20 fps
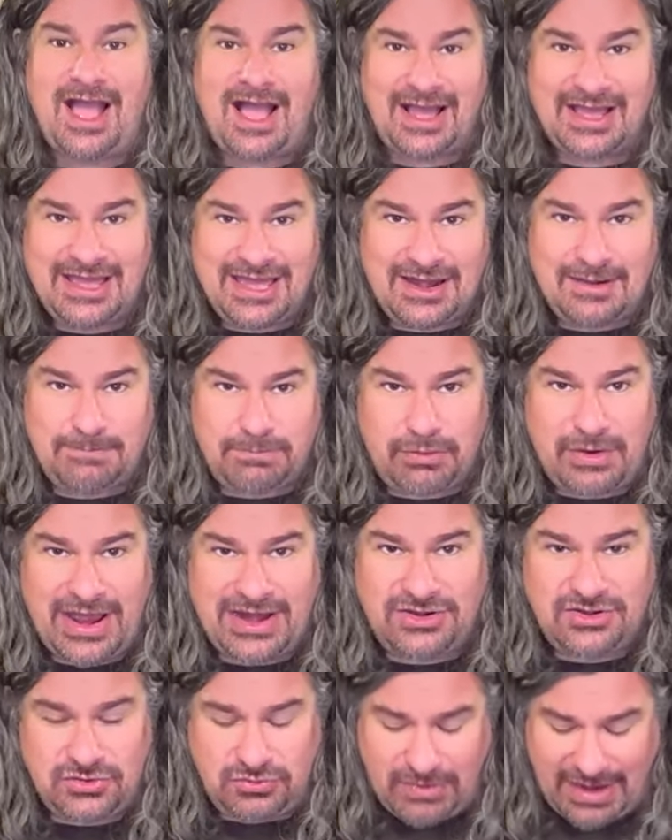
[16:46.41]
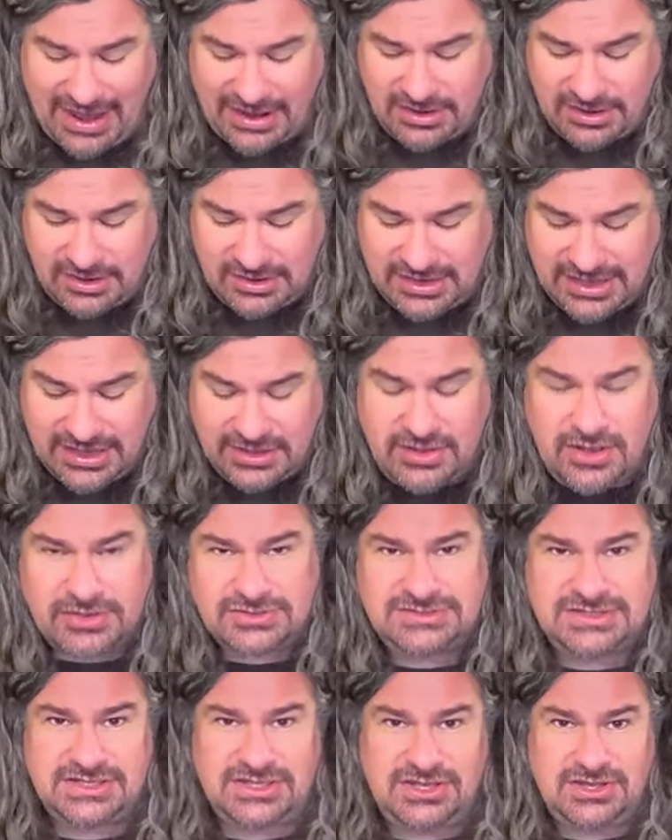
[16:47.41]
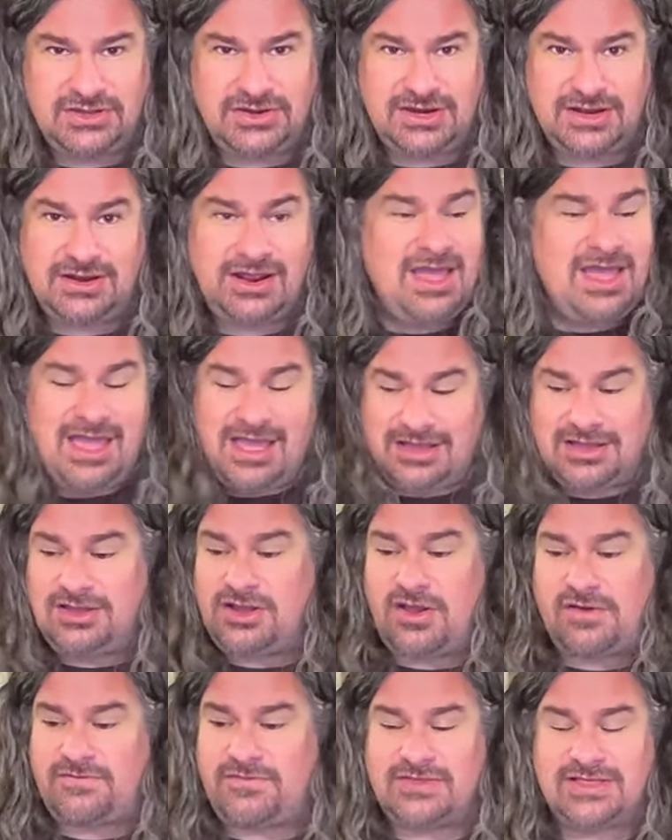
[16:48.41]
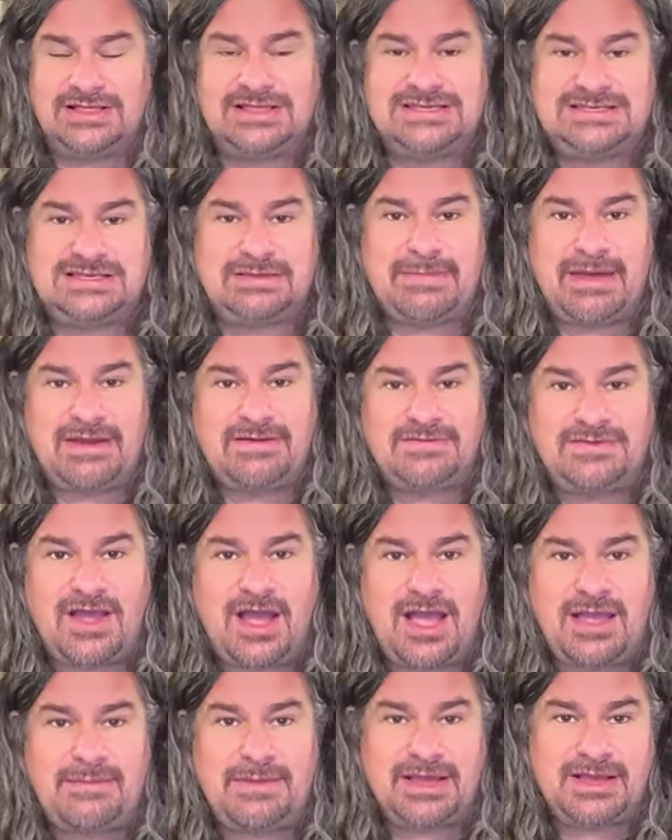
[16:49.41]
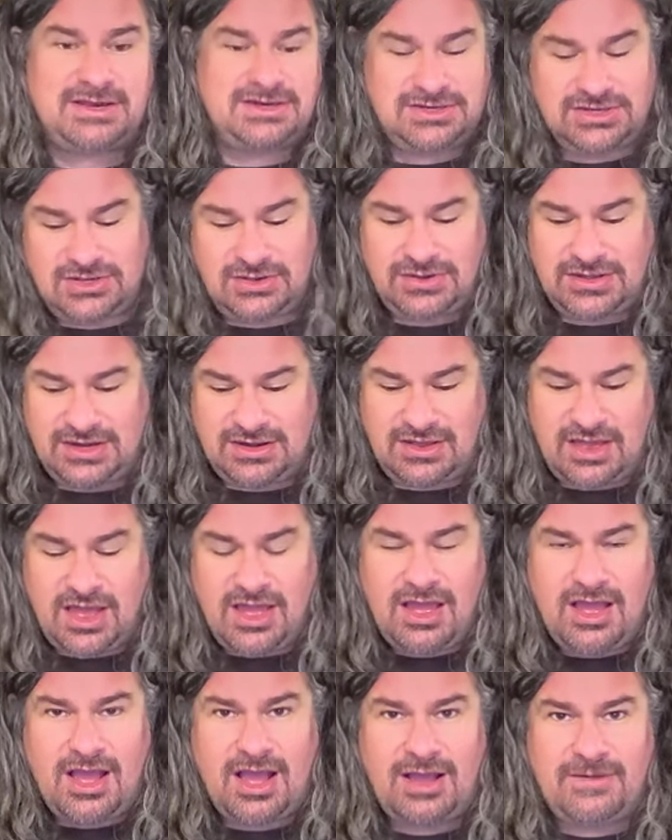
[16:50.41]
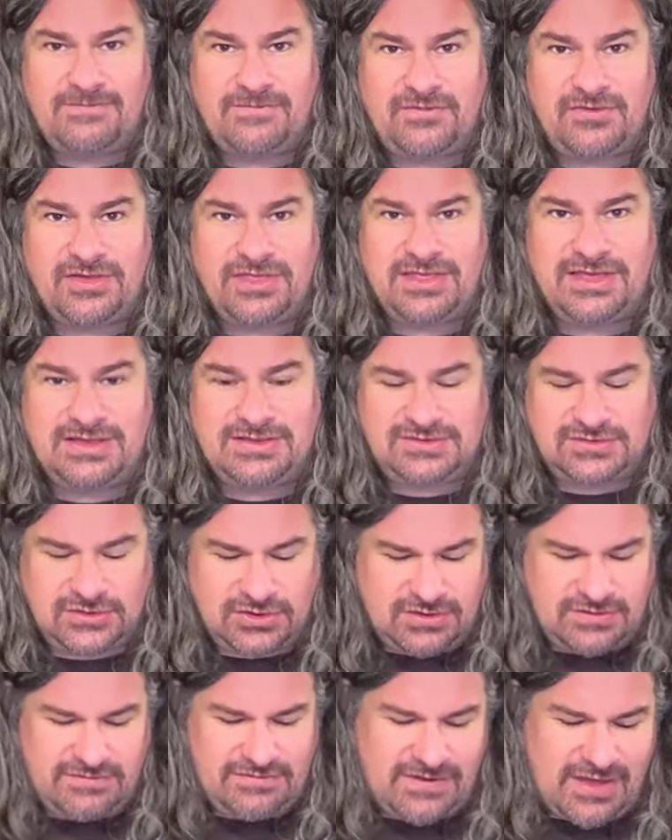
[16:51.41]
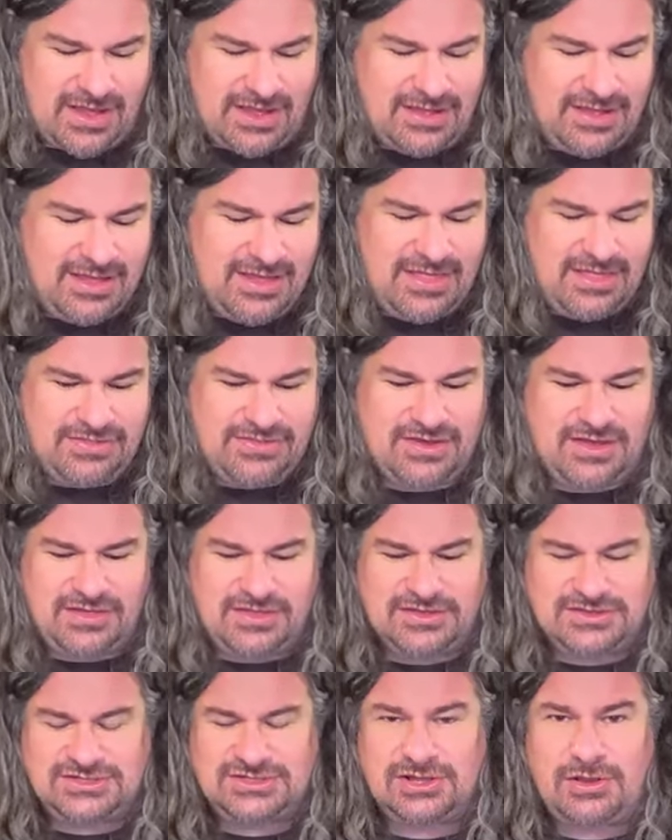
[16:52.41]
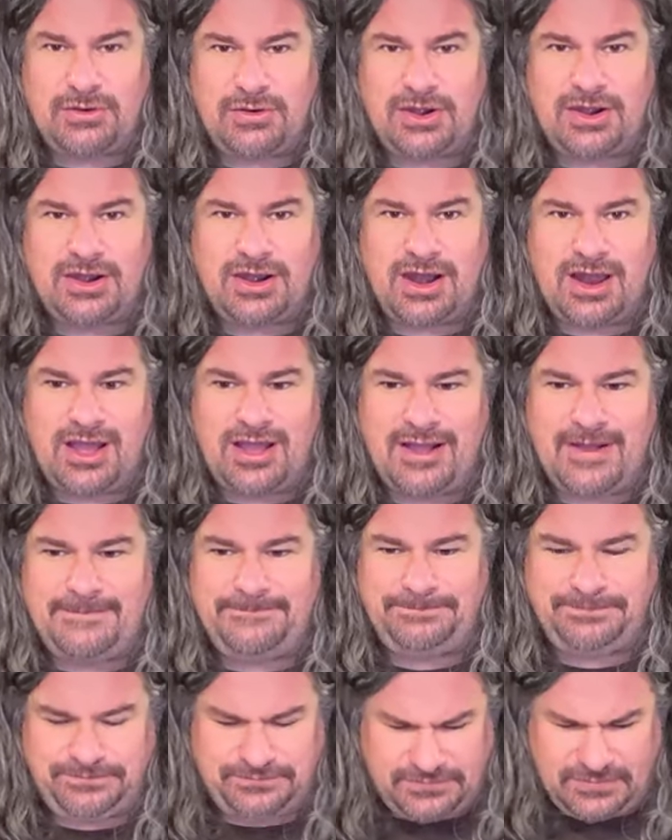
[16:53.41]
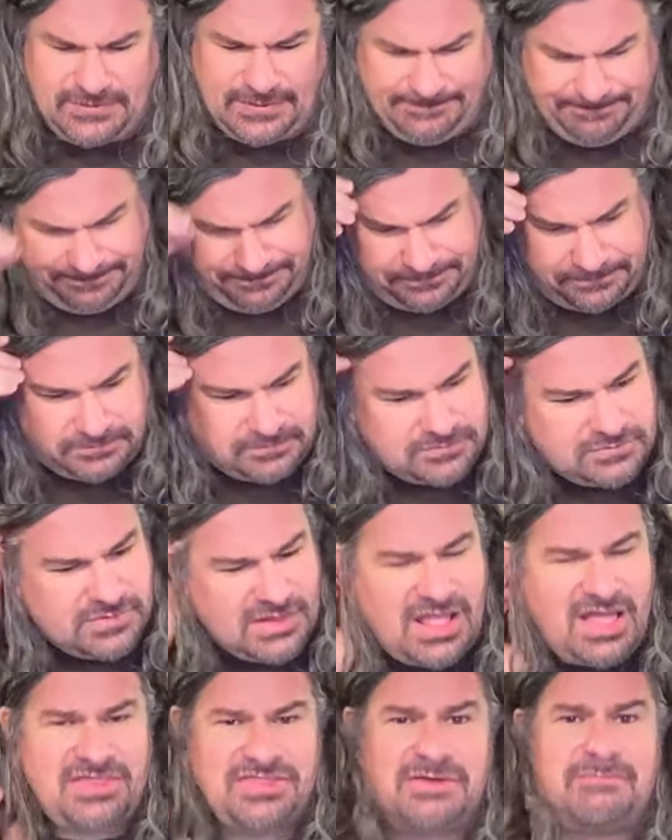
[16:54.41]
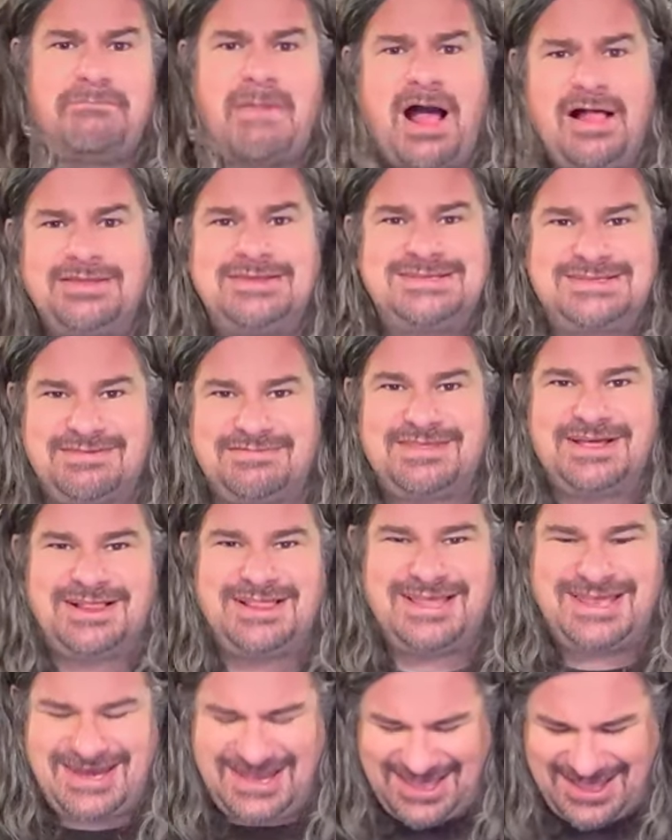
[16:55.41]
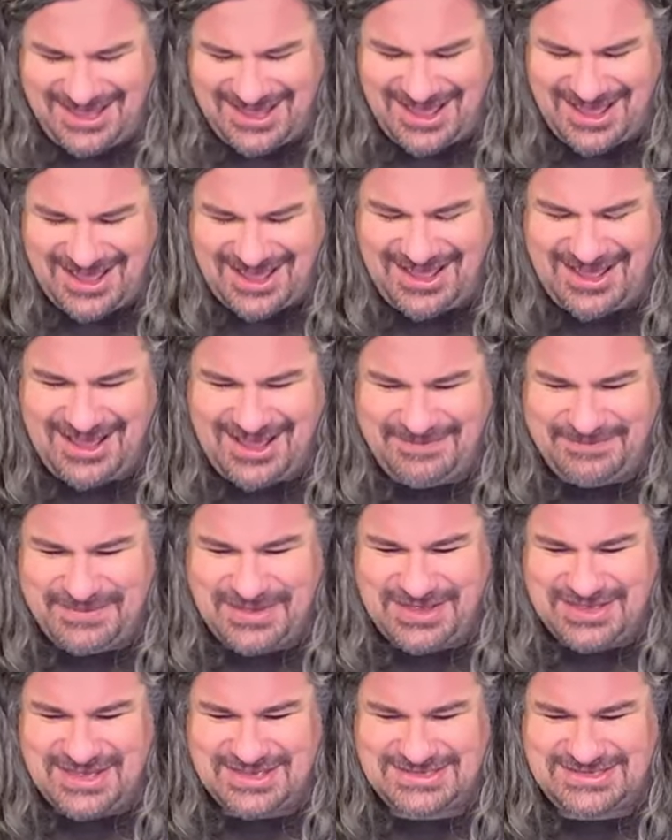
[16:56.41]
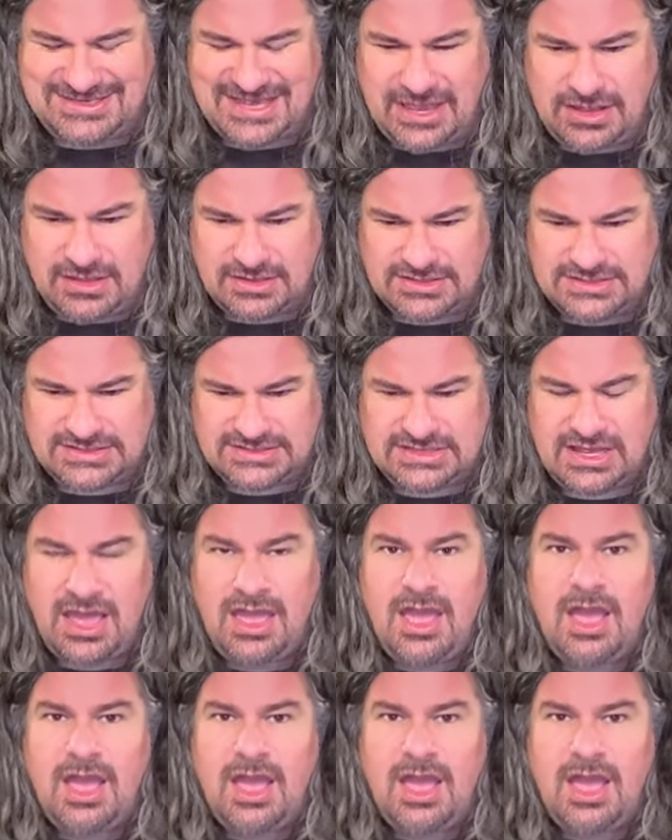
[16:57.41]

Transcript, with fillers: I get a brand new record. It goes in the unit. You can go for the least amount of time. I can do it um, for the sort of uh, the, the slower um, the mildest of the cleaning um, uh, cycles.